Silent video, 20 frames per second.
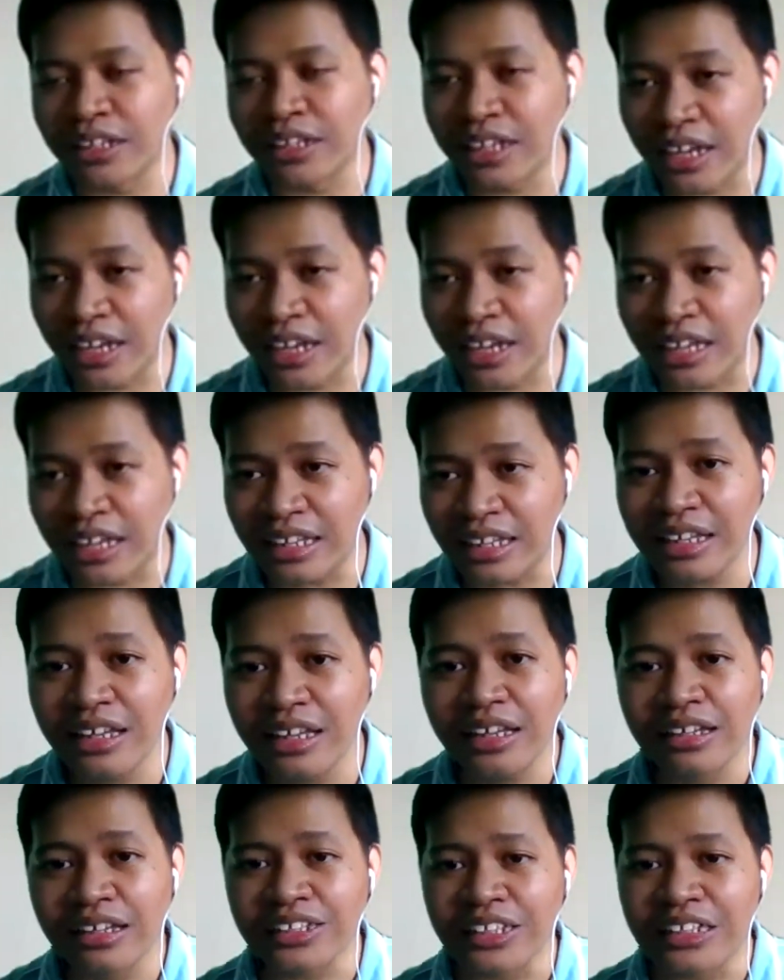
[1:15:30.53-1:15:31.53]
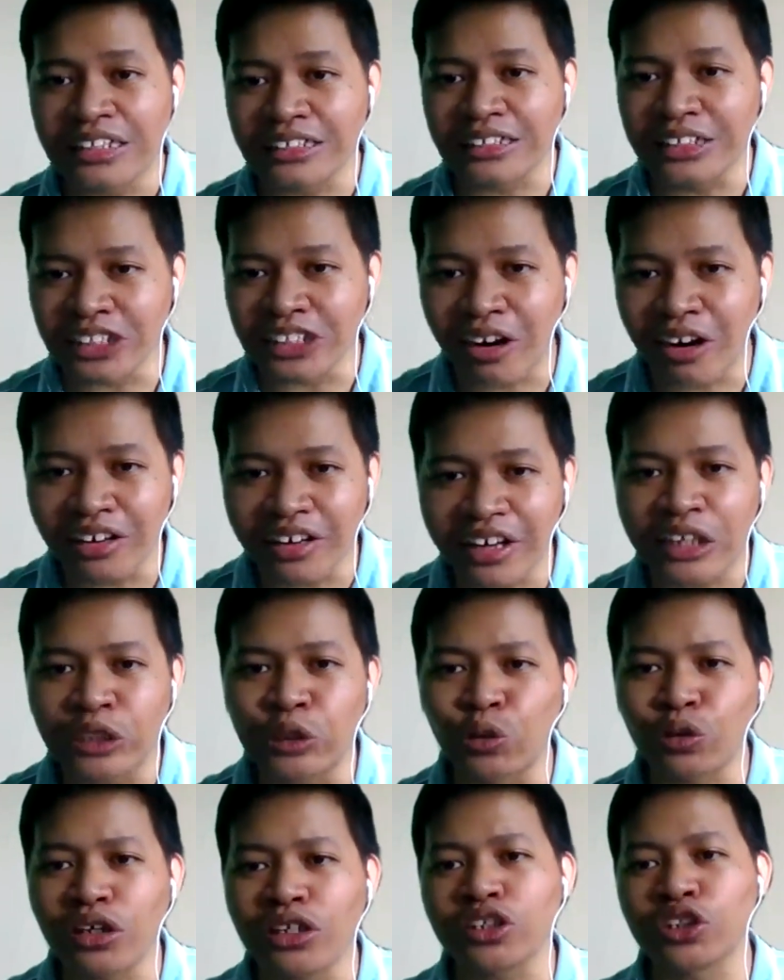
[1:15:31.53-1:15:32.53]
But again, since these are
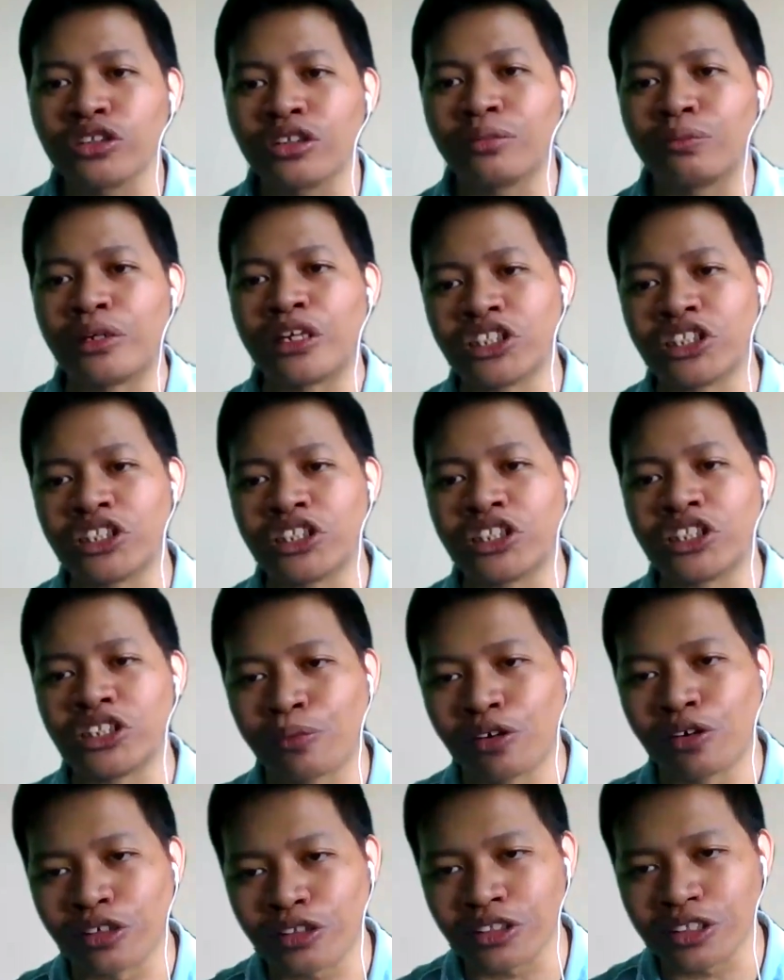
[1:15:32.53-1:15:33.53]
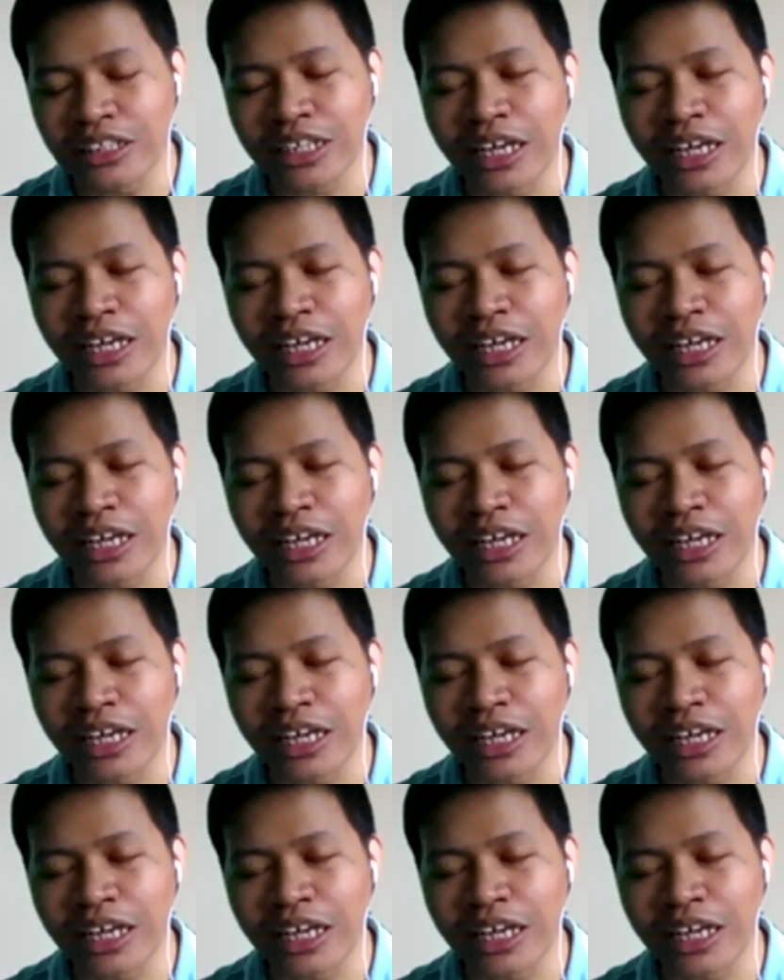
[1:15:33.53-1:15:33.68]
education principles,